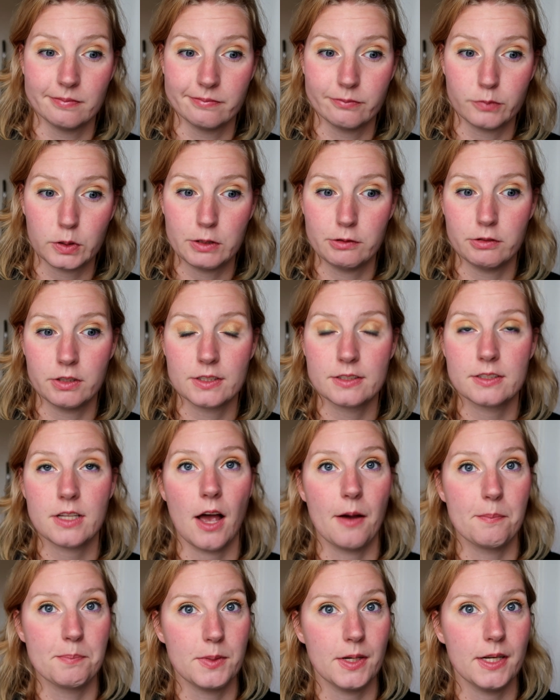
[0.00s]
previous
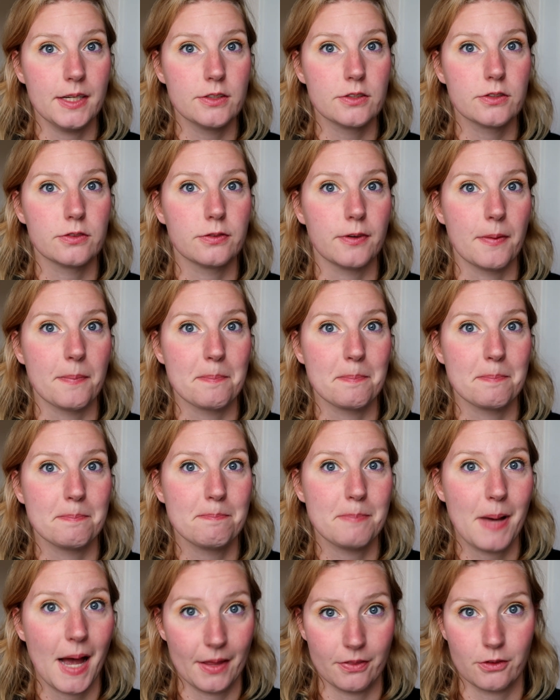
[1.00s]
updates from
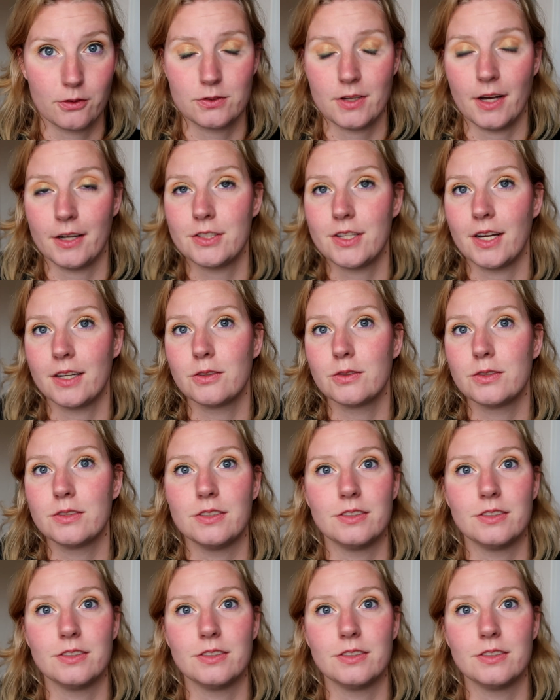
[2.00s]
Pamela's eyeshadows